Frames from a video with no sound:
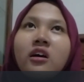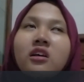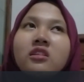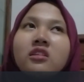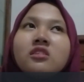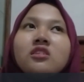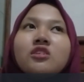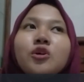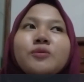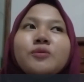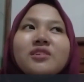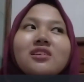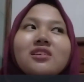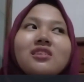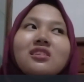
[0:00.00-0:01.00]
the
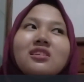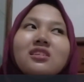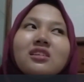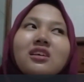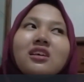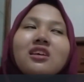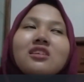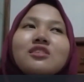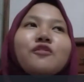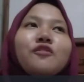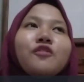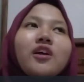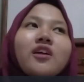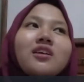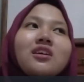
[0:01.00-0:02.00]
synopsis
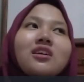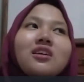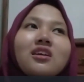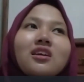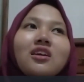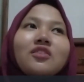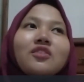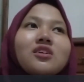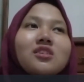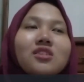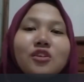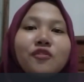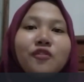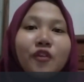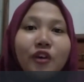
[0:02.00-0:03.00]
isn't very
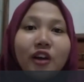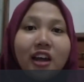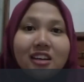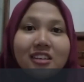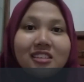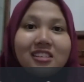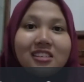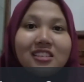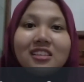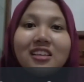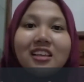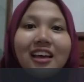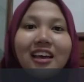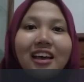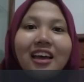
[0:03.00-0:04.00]
interesting for
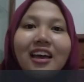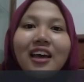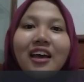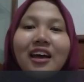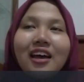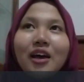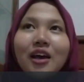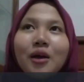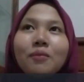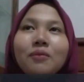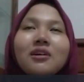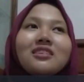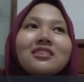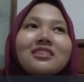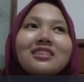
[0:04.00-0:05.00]
us.
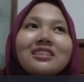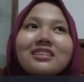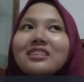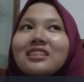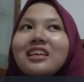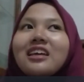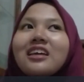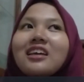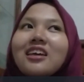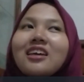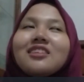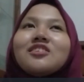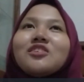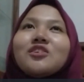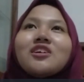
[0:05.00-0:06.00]
But
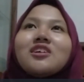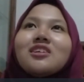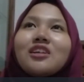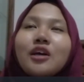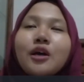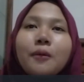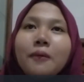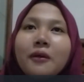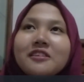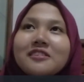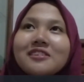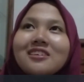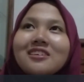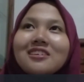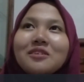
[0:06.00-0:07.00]
it turned
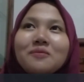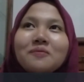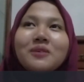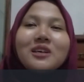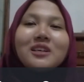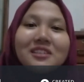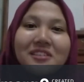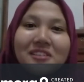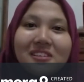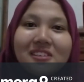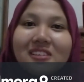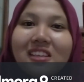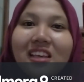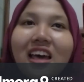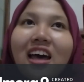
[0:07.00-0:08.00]
amazing
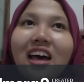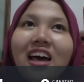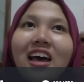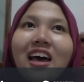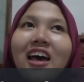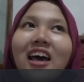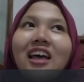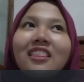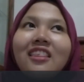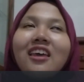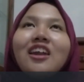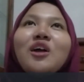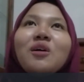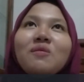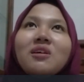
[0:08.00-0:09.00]
because
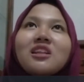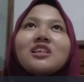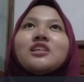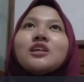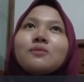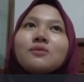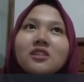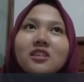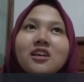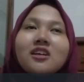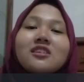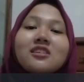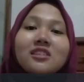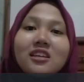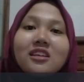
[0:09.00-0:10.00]
there are many jump
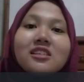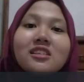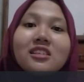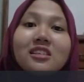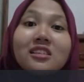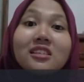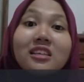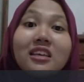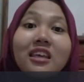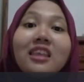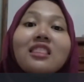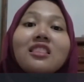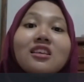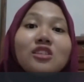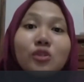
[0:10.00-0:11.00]
scare scenes
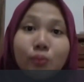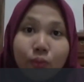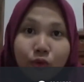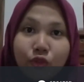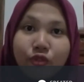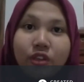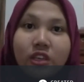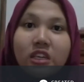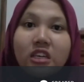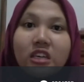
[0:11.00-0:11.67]
in this movie.